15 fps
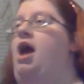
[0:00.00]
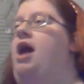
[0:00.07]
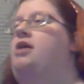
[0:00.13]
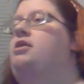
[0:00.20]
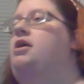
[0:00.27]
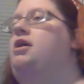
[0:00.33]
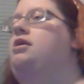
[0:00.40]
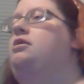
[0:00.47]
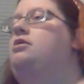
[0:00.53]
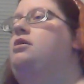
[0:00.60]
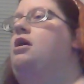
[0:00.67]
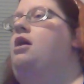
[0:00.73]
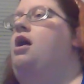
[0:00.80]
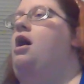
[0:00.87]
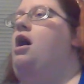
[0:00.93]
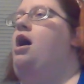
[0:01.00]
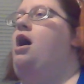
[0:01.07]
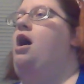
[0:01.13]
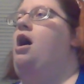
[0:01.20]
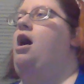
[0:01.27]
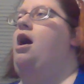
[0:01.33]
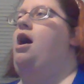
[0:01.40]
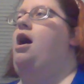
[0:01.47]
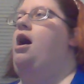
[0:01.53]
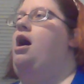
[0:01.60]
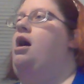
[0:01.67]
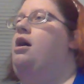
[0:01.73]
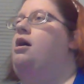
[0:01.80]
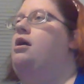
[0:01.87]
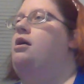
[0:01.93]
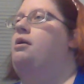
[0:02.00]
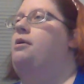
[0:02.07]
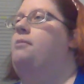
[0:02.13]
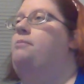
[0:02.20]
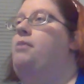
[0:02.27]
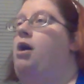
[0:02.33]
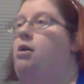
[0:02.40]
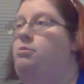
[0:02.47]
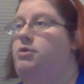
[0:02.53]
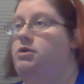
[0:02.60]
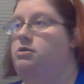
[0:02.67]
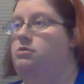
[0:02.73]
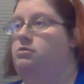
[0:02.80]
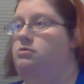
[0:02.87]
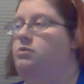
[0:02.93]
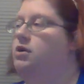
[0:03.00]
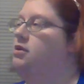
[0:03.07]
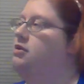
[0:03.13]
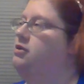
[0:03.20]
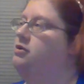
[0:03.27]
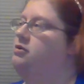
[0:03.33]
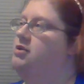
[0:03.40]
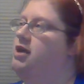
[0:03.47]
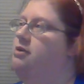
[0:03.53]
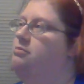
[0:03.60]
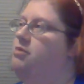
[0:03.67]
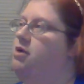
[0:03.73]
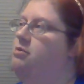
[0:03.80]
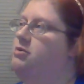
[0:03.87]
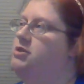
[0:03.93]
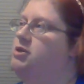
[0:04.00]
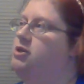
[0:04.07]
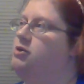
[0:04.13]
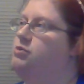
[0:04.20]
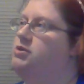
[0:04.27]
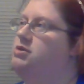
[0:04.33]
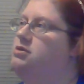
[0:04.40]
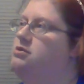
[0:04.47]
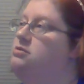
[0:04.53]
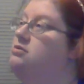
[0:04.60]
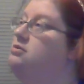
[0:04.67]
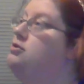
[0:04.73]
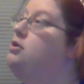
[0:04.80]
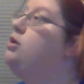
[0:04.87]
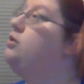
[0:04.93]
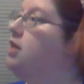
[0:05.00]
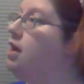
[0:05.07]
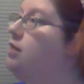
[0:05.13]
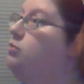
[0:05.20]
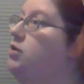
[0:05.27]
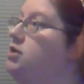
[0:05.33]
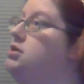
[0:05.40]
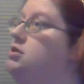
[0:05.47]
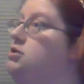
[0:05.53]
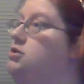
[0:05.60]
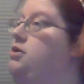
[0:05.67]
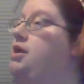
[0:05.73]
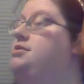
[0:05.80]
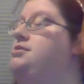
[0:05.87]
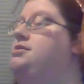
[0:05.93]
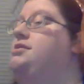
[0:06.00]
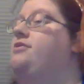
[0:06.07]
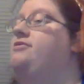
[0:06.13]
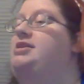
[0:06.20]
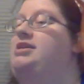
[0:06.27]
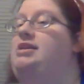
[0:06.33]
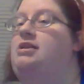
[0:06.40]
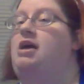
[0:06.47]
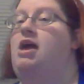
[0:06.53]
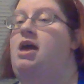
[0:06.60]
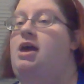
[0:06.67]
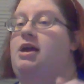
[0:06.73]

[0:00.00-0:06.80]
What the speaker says: And then Bomba, well, there's that Bomba Stitch was, no, that was in 2017